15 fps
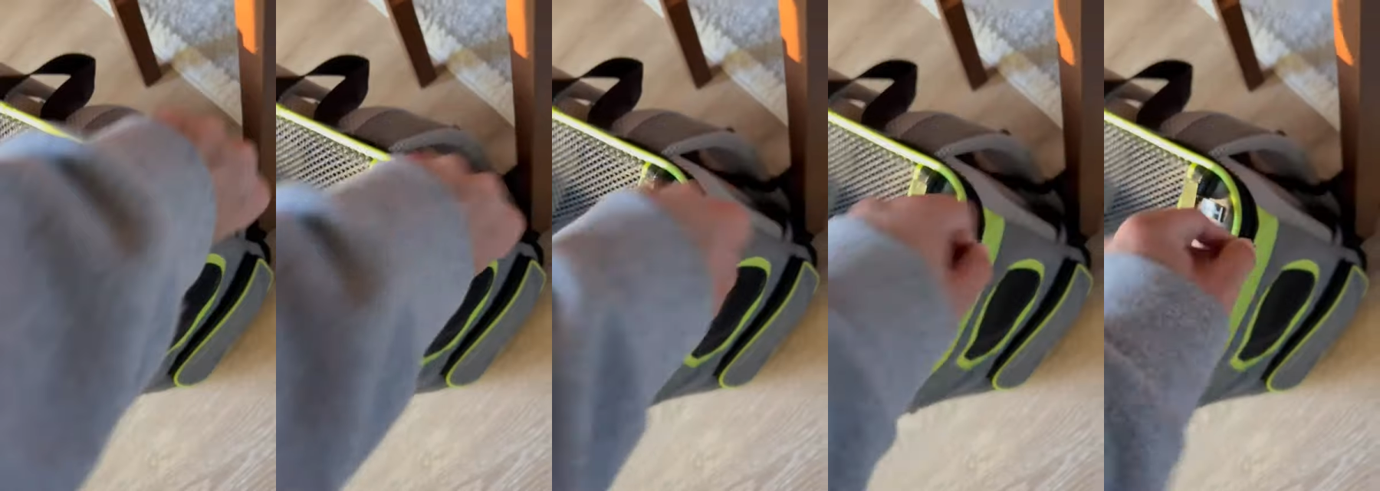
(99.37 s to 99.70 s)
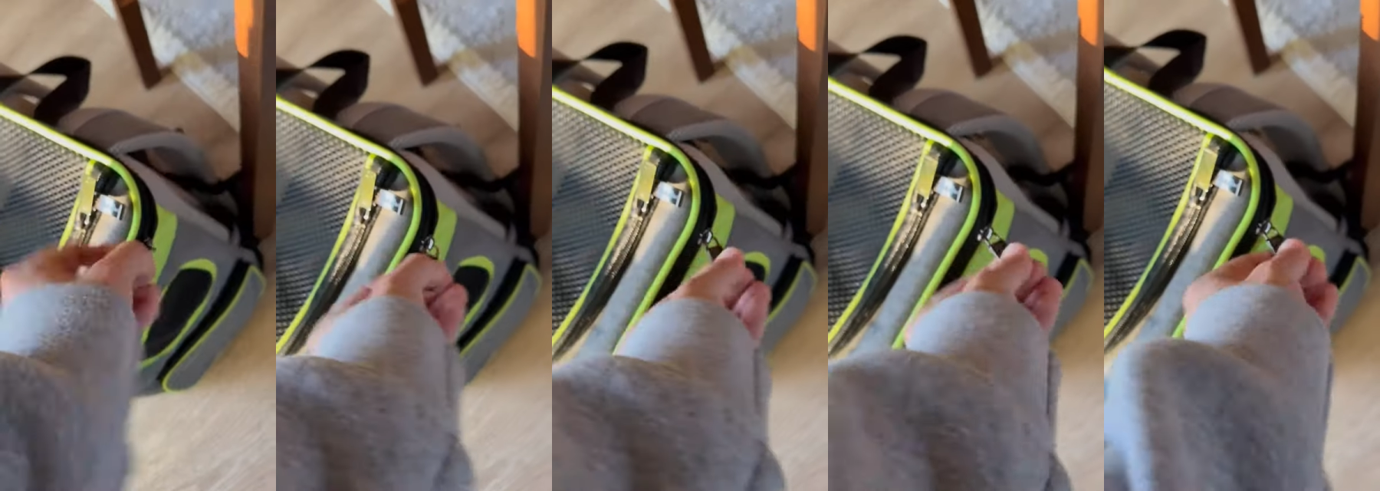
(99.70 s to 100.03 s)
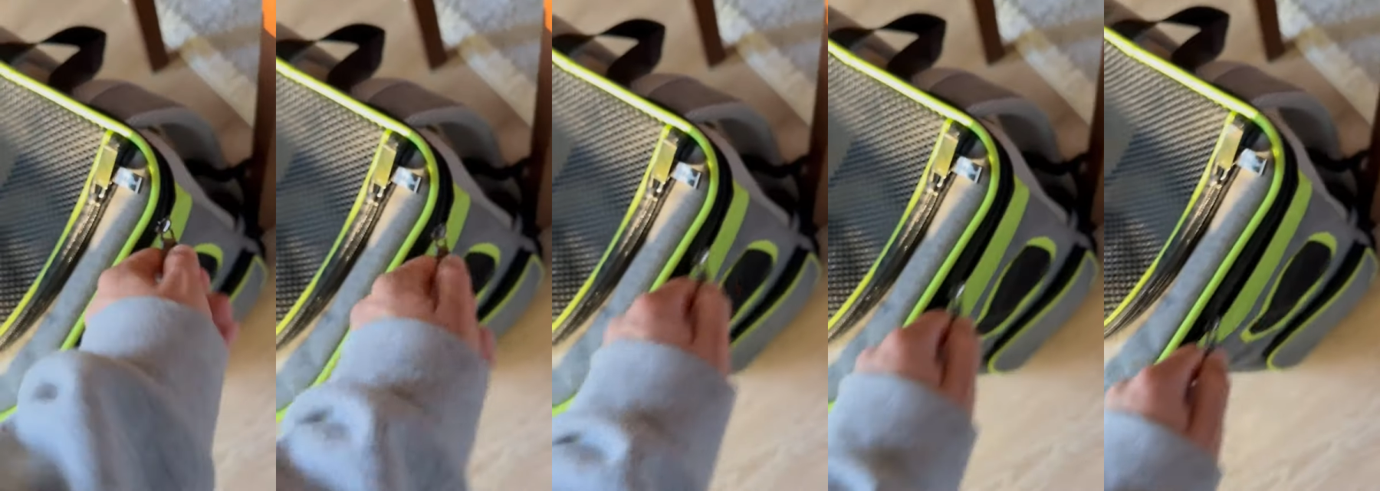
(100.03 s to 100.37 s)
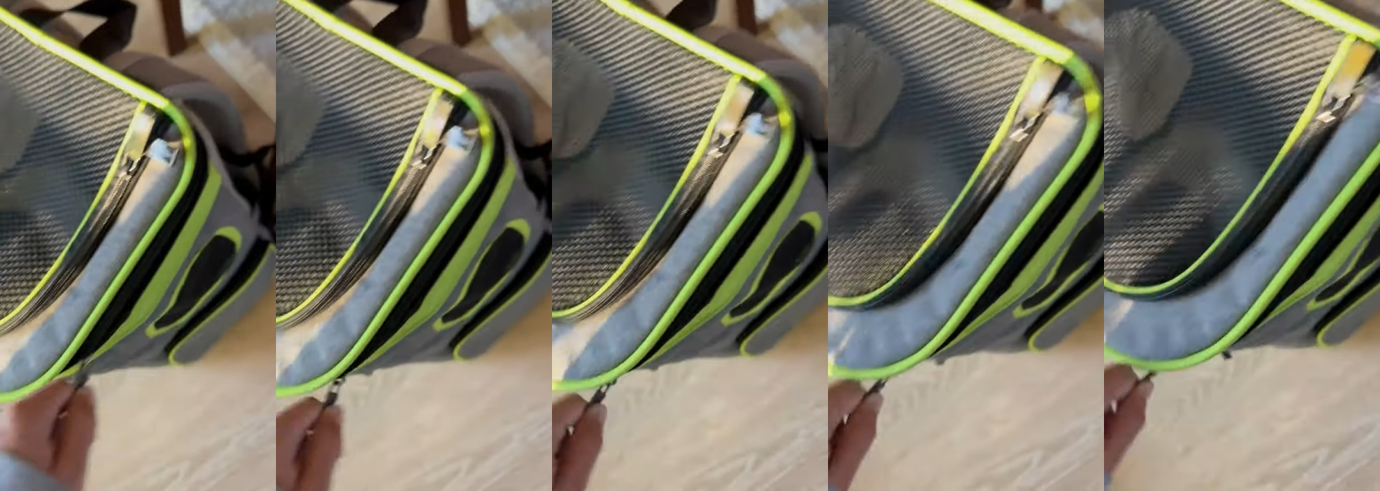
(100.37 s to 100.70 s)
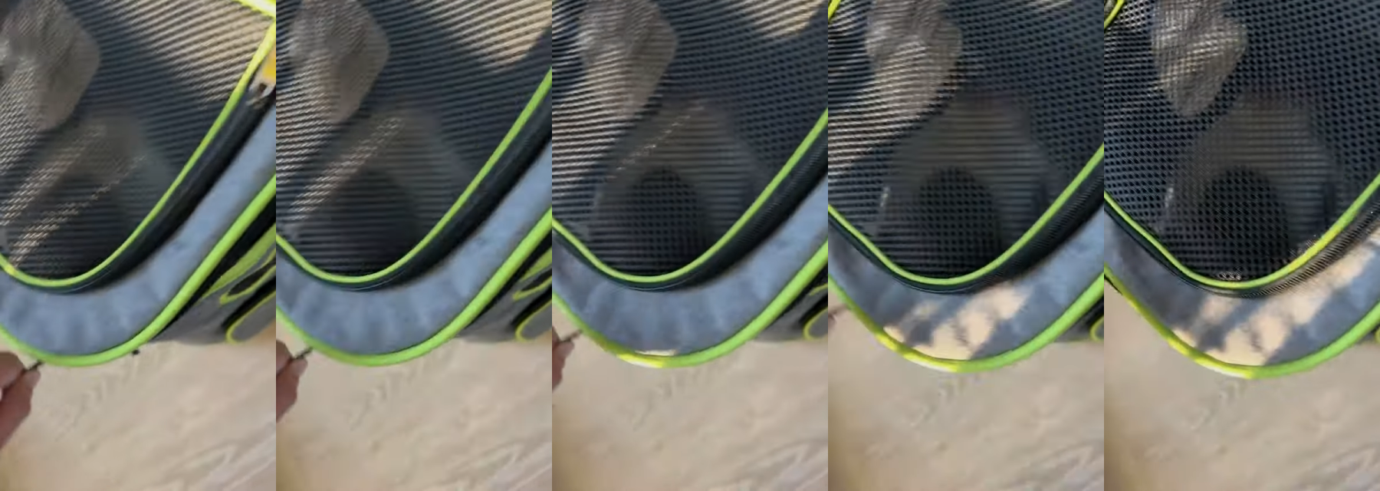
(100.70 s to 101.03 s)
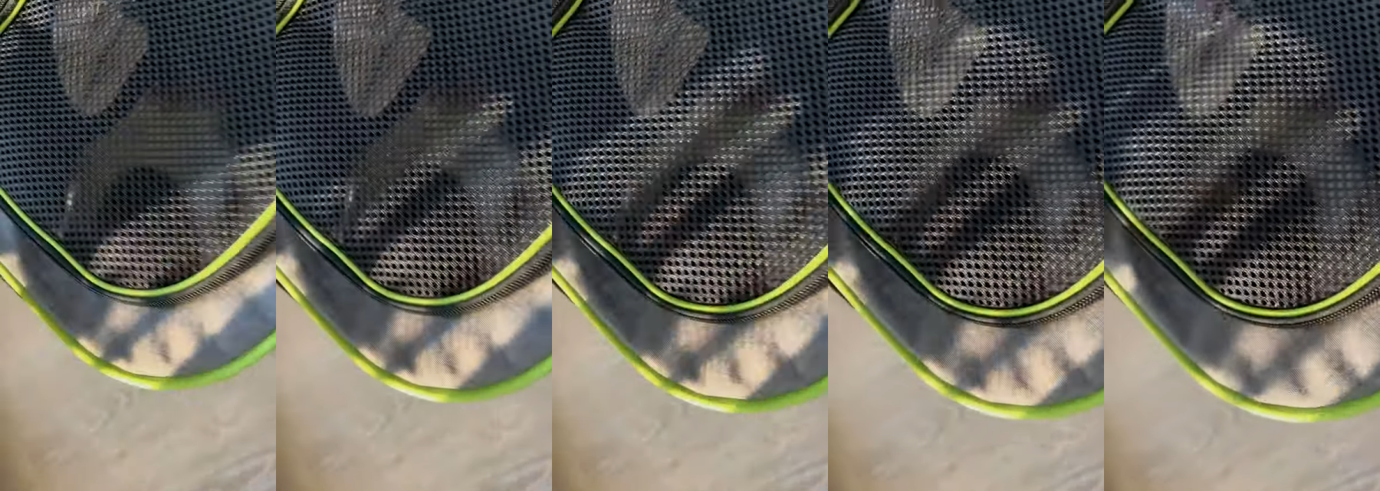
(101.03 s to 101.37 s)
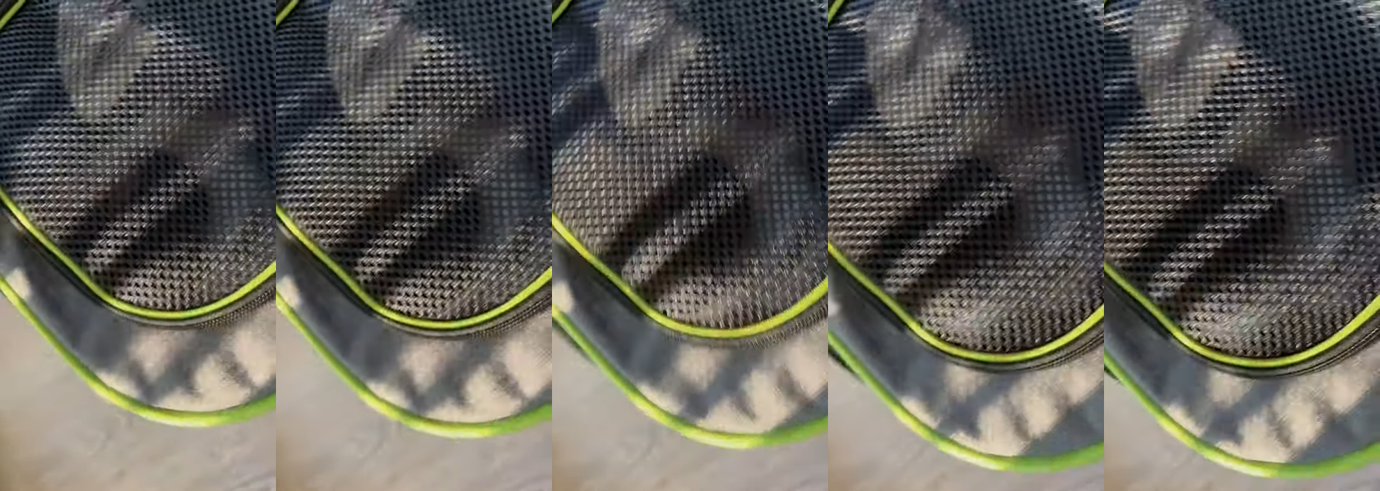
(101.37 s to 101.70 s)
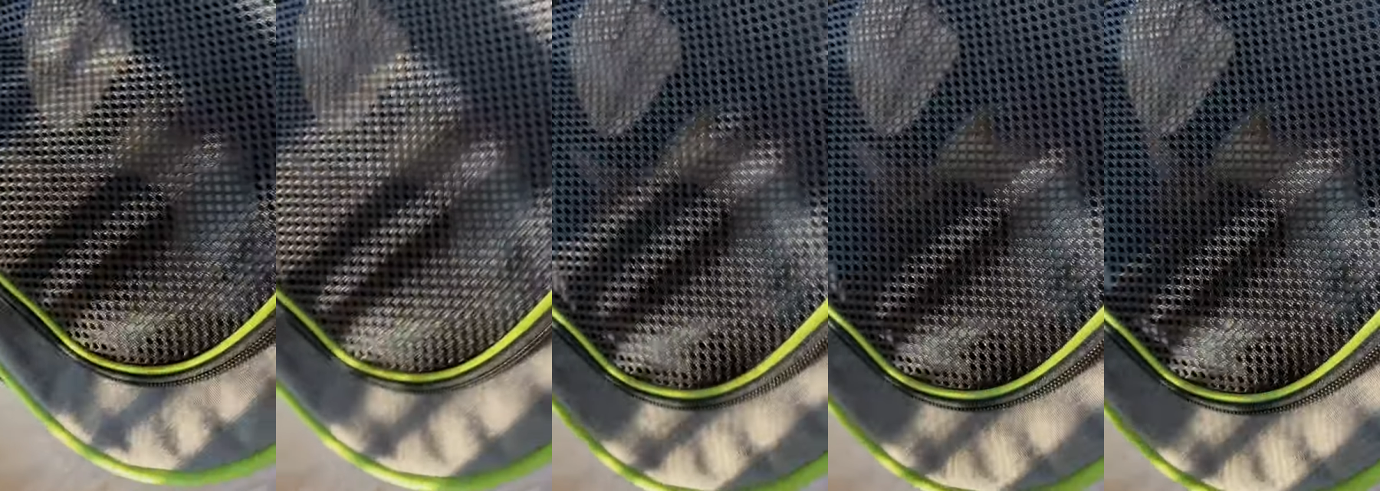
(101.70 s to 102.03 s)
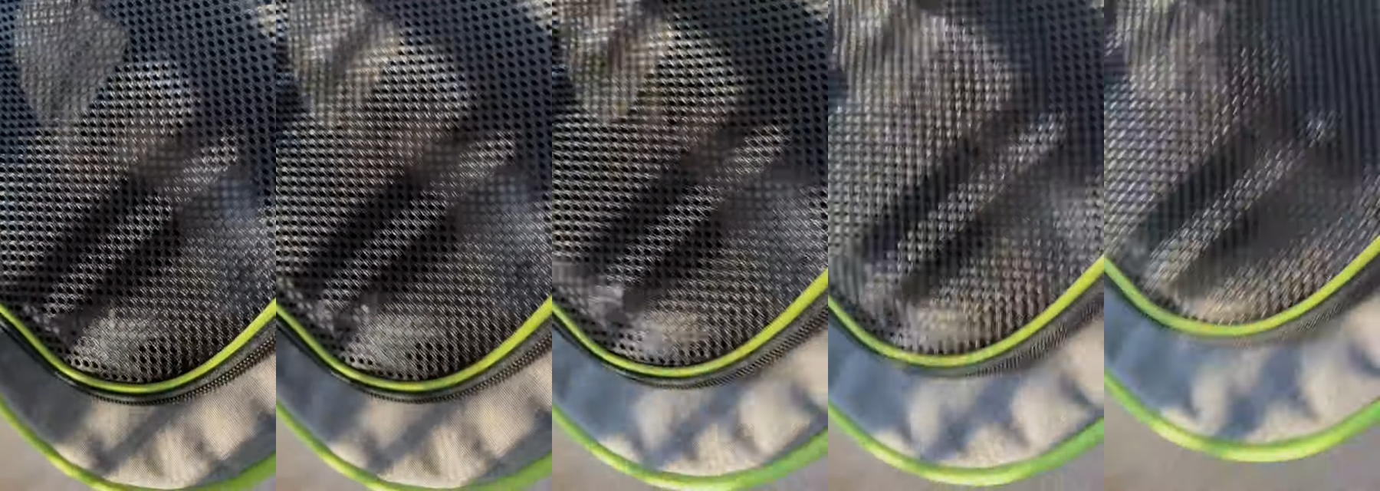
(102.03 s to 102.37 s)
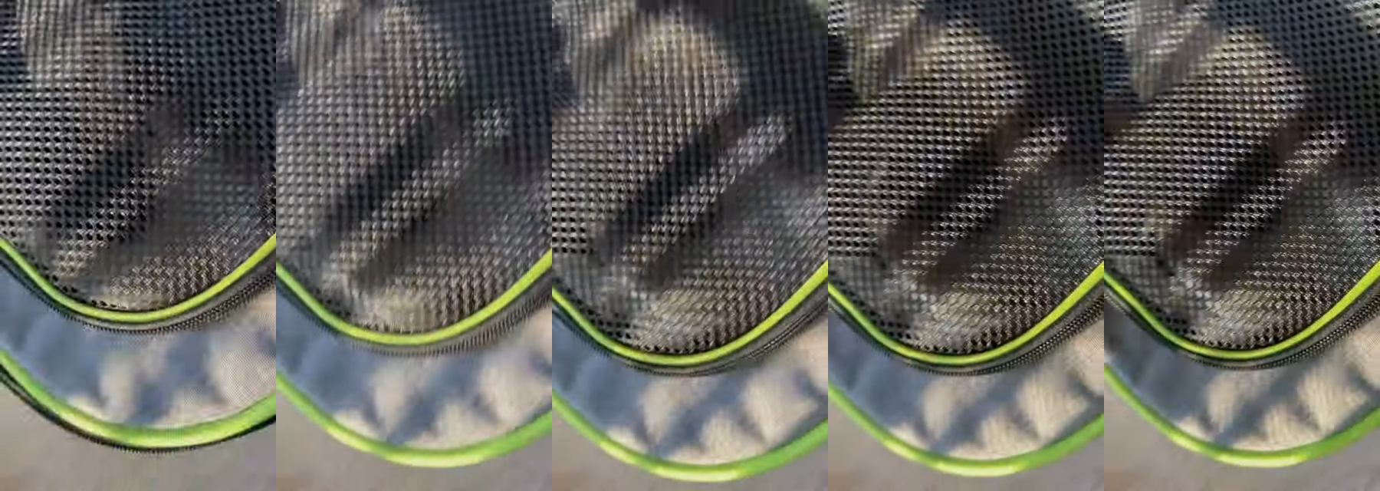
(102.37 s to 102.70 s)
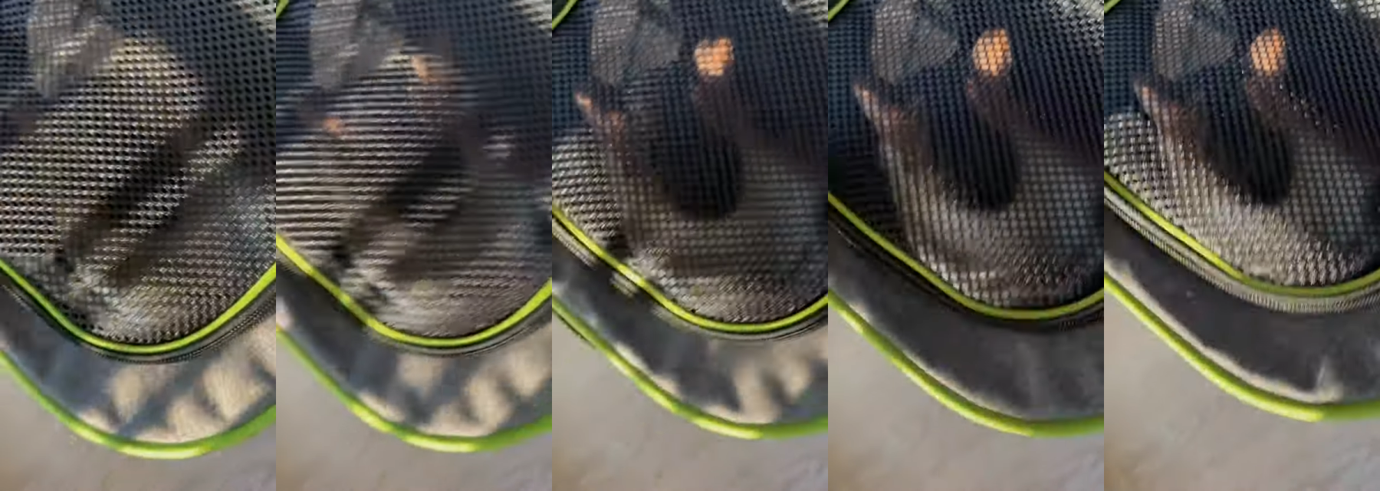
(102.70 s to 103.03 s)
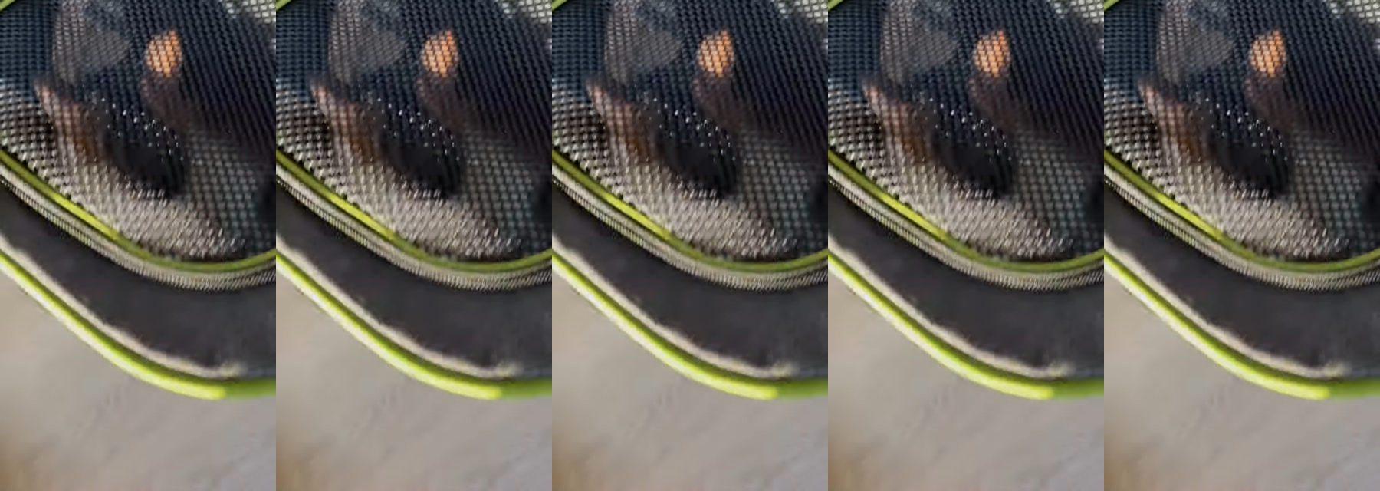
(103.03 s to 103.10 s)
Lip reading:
[unreadable: no face in view]